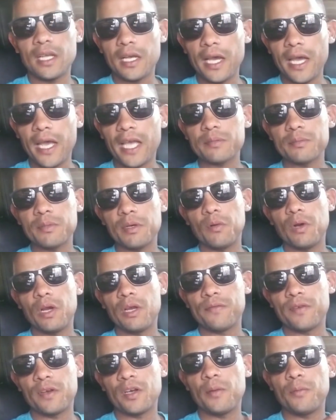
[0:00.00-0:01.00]
I asked my
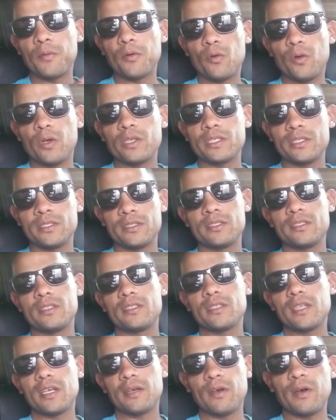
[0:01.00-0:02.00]
wife a couple
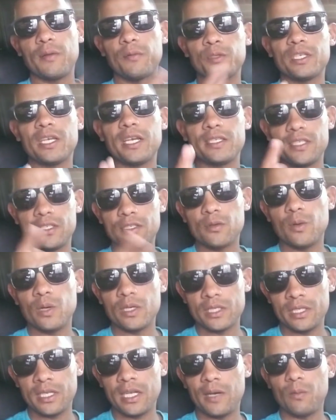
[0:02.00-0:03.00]
times this
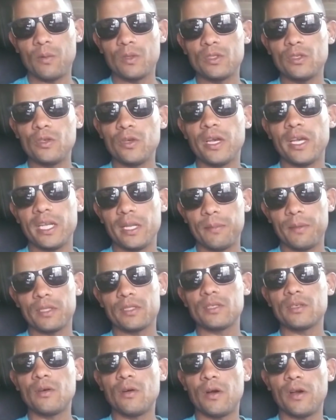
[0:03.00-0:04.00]
question. What do you hate
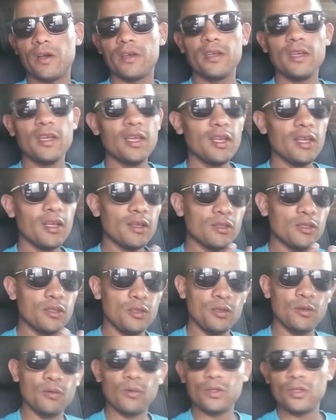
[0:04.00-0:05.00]
about the car?
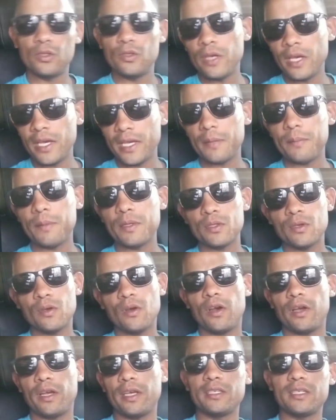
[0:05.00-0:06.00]
What do you hate about the
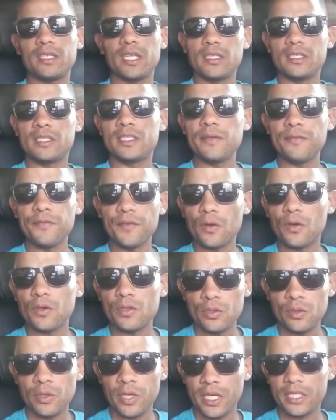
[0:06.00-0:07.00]
car? It's
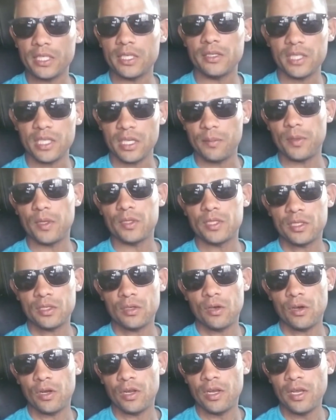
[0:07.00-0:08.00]
difficult to hate something about this
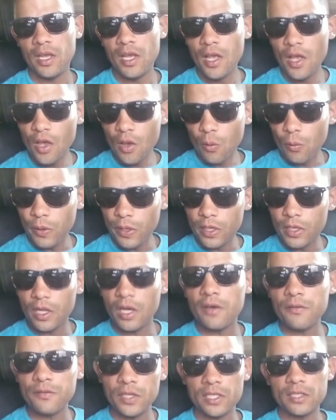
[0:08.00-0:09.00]
car. We
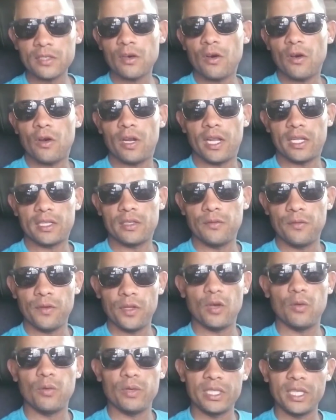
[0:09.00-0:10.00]
love this car, like the
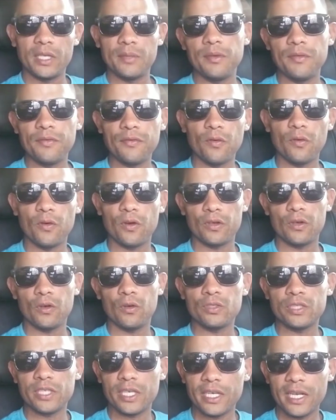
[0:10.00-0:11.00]
video we did before.
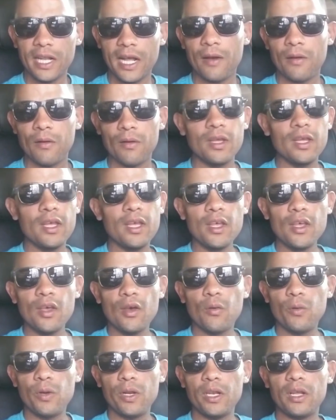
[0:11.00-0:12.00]
Go check it out.
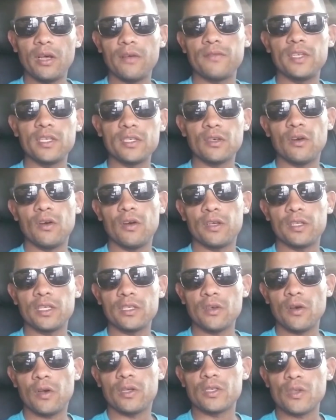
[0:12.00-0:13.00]
We love this car.
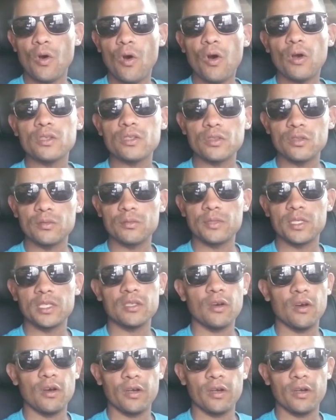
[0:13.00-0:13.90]
This car is awesome.